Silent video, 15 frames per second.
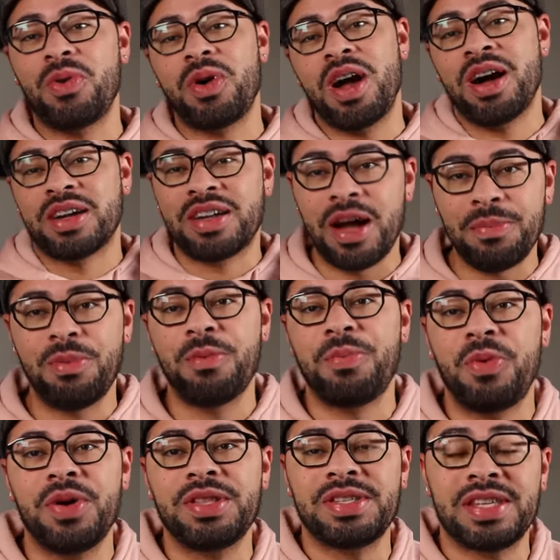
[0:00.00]
for a couple
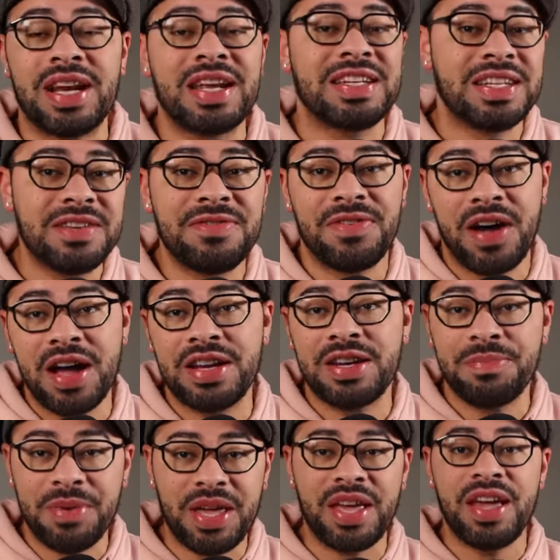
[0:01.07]
points that I did
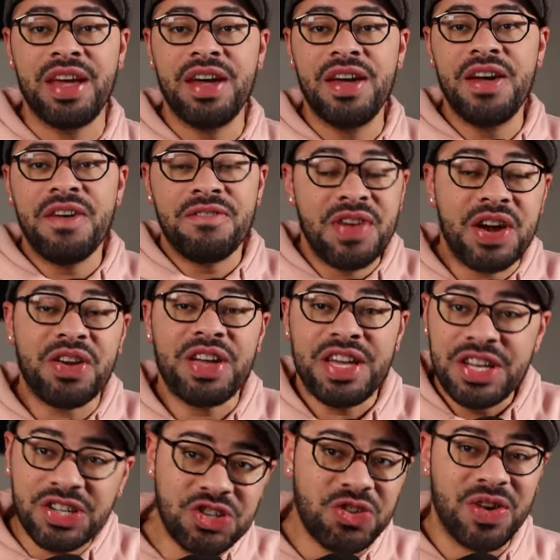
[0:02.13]
find to be very
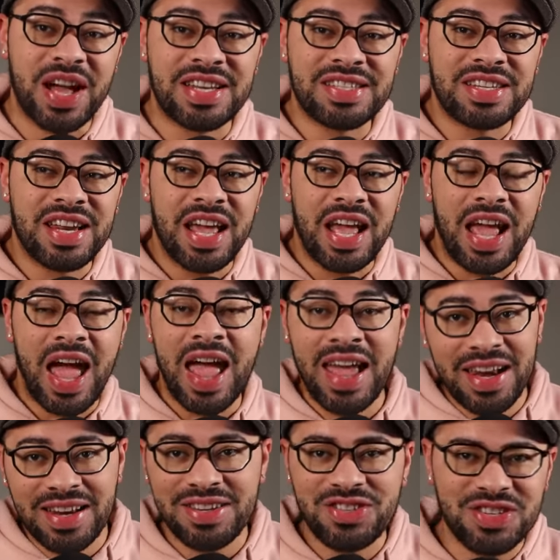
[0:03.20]
interesting
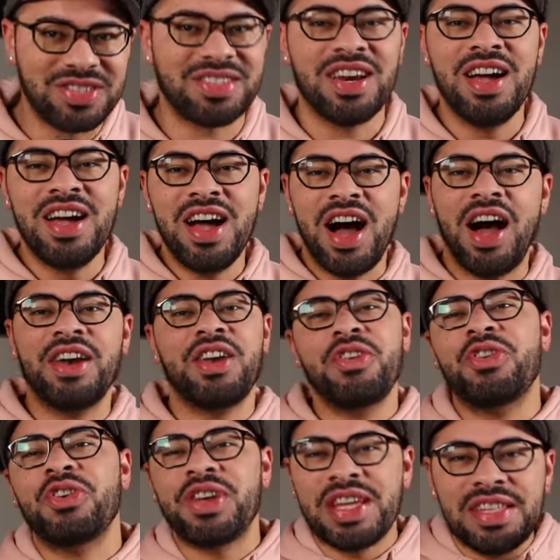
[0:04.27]
and just
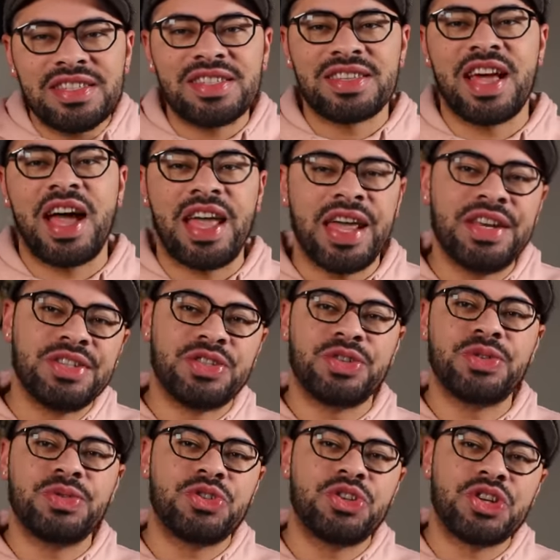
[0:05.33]
another insight
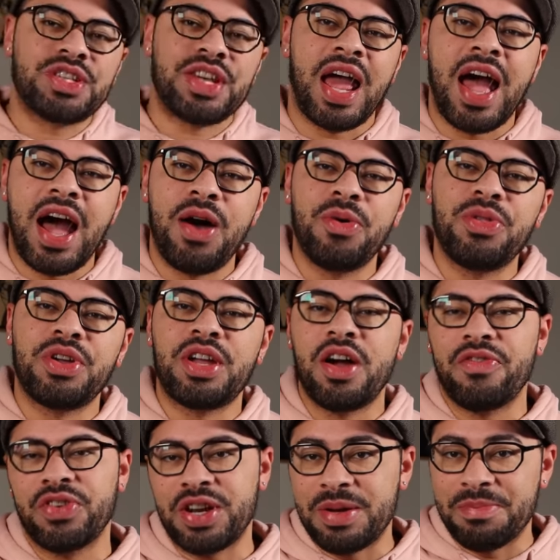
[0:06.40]
into just how the
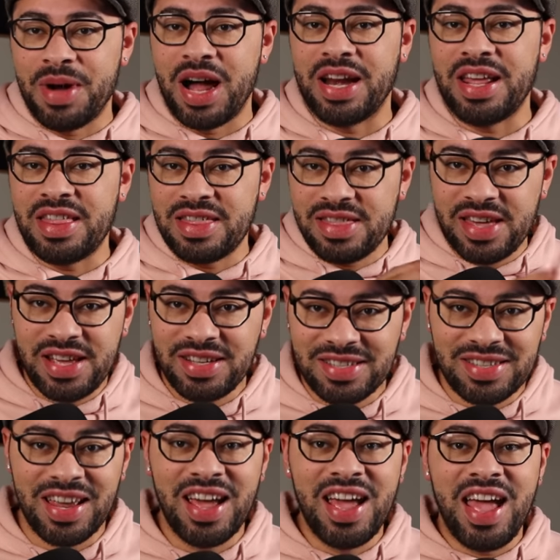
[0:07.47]
governing body
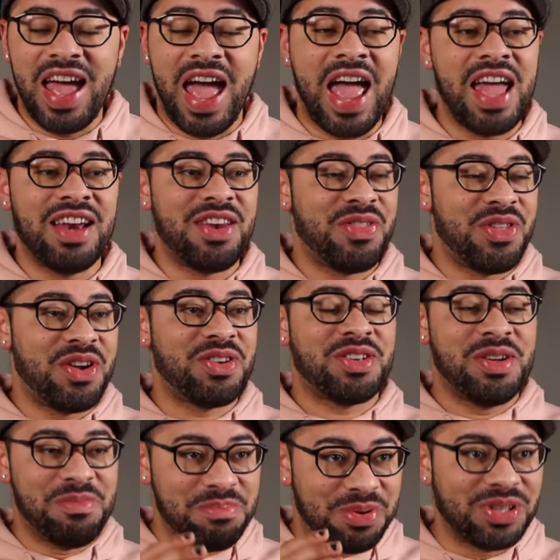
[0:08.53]
thinks and their
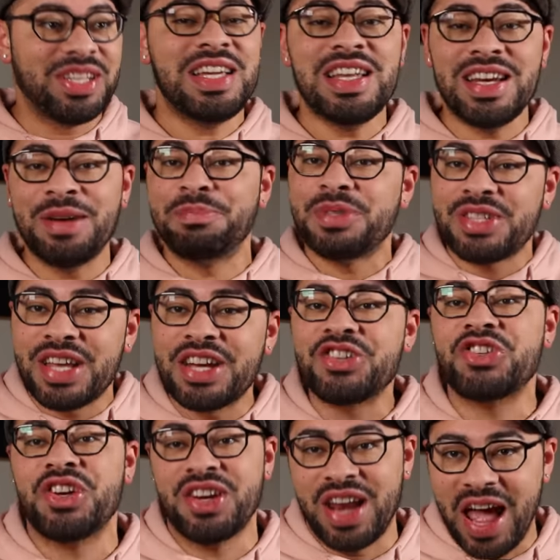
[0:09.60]
complete
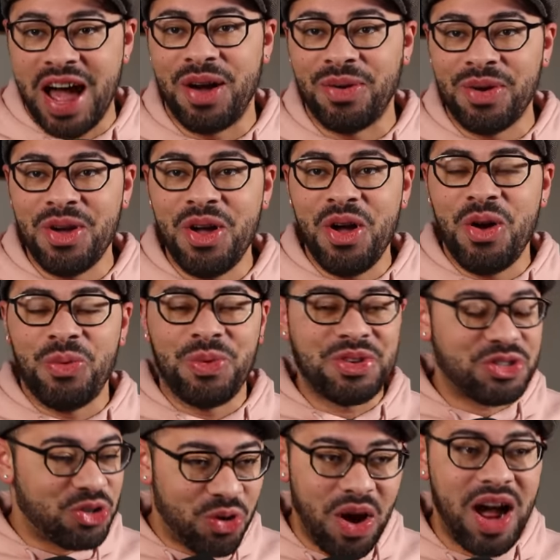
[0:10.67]
obsession now
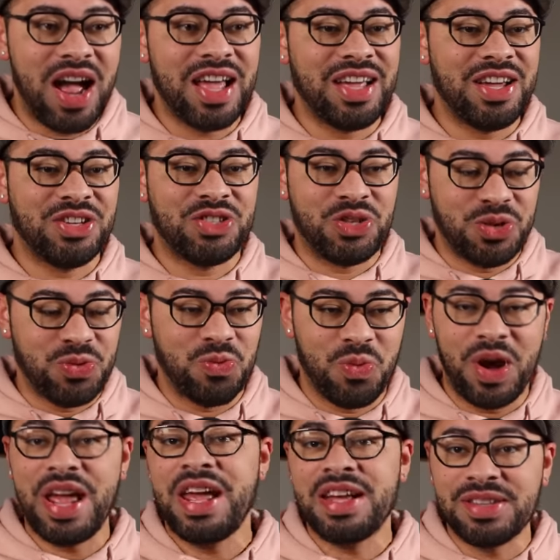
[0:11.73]
with trying to
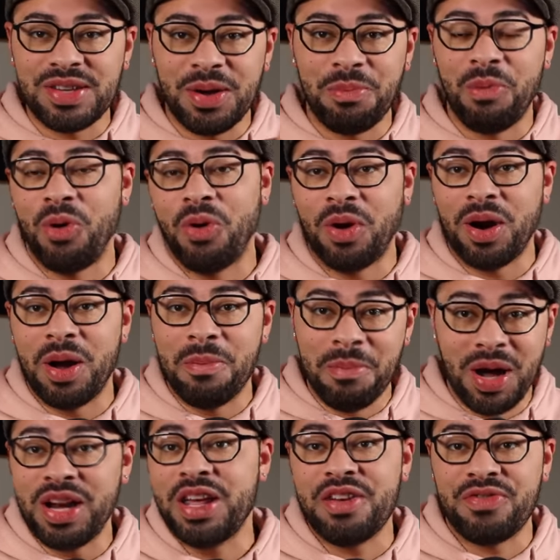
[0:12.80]
raise more
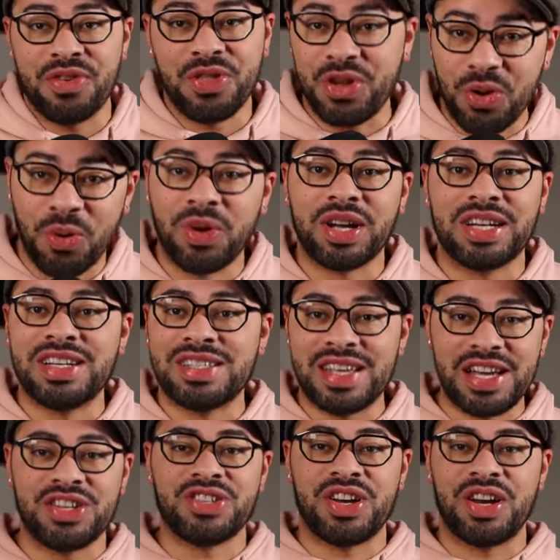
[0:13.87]
money for the
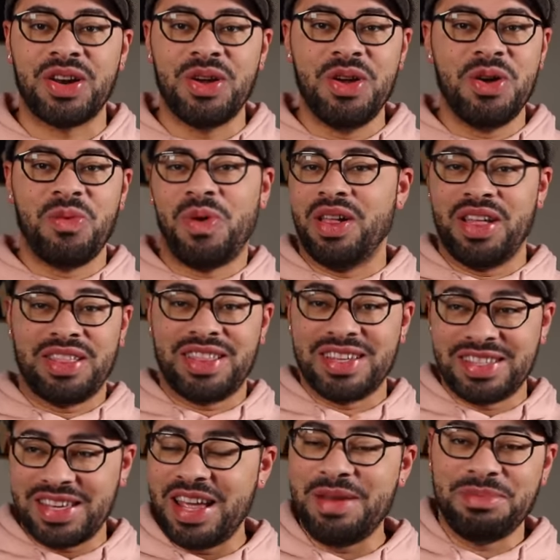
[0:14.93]
organization, while at
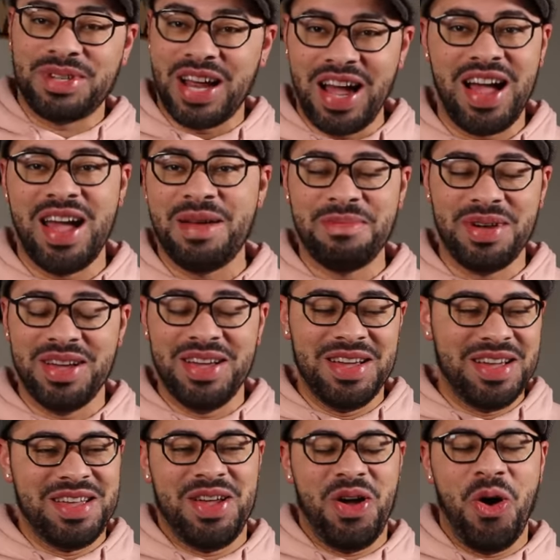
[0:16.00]
the same time,
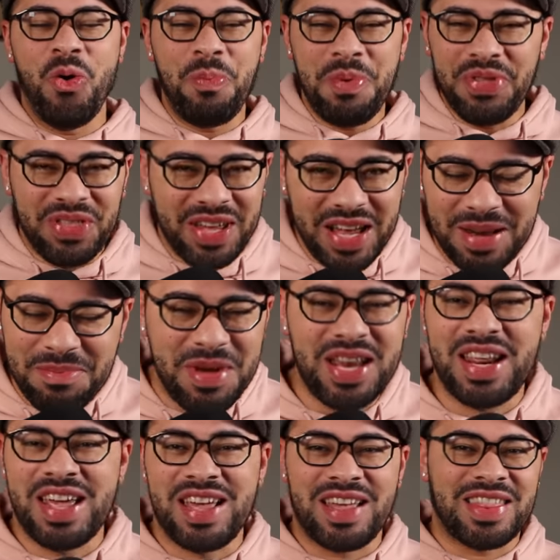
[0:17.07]
openly
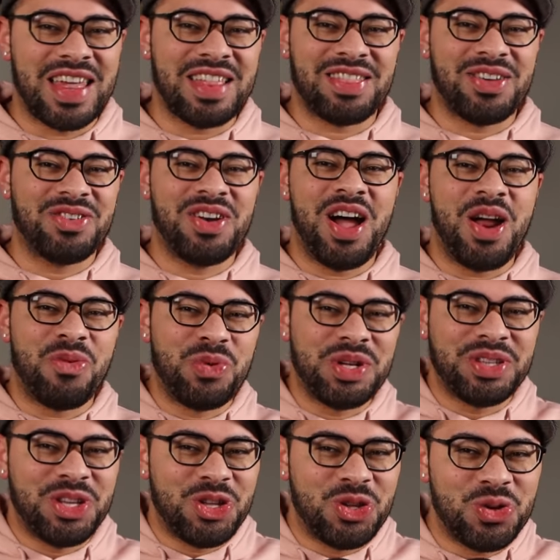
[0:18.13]
admitting that they're not
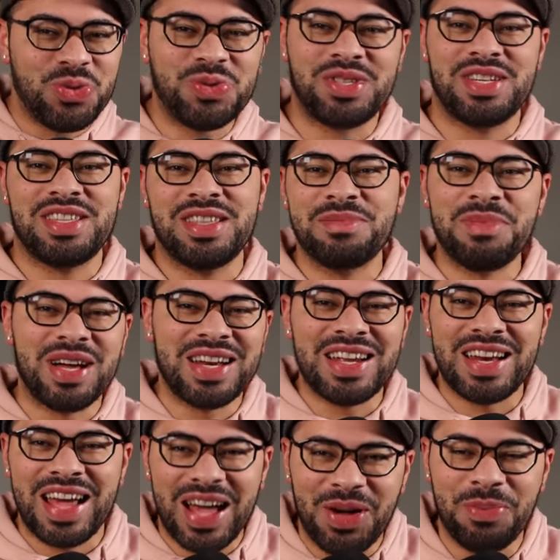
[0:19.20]
really using the
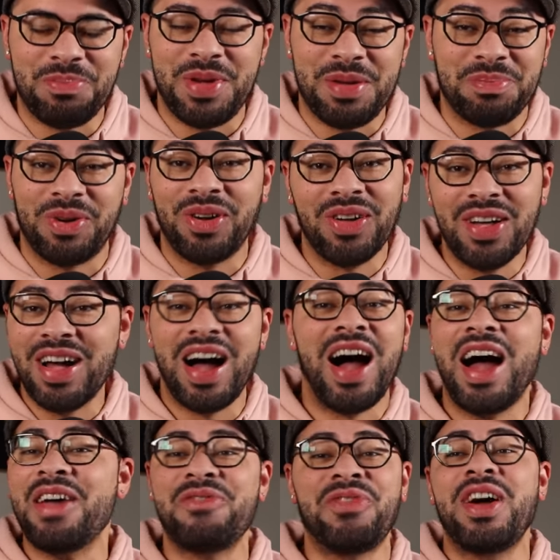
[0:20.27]
money to help people.
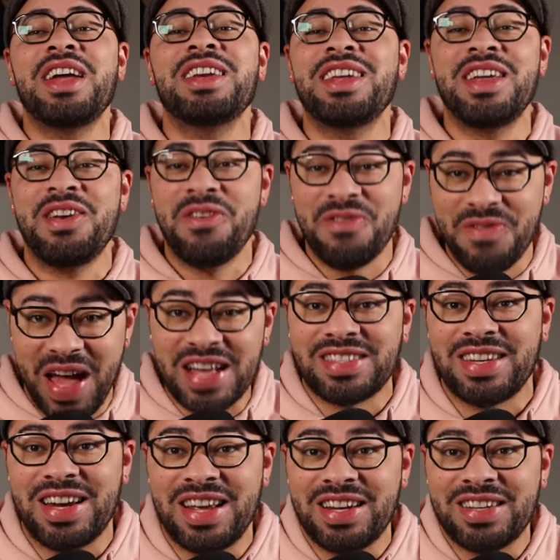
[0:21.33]
I find it
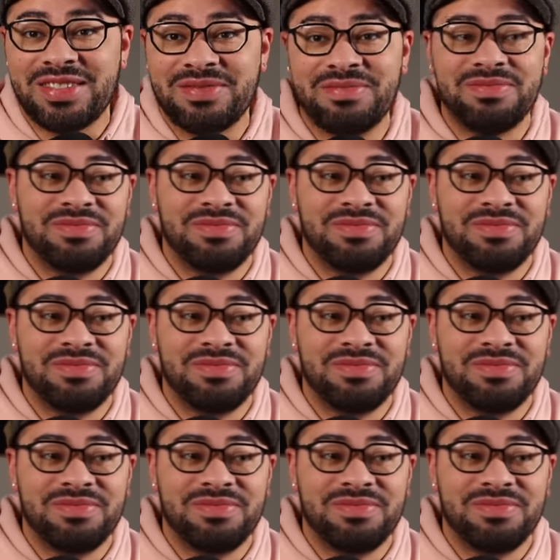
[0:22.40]
fascinating.